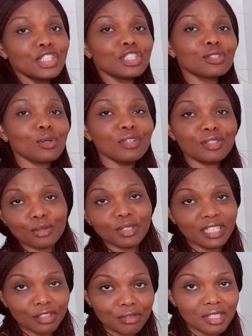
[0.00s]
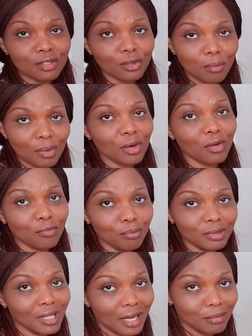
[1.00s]
she's going to increase the number
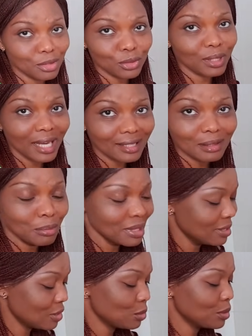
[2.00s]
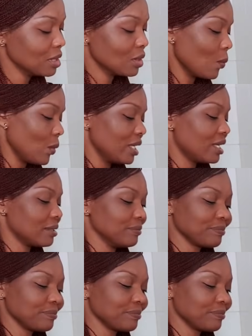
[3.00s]
of times you get the beans during the week.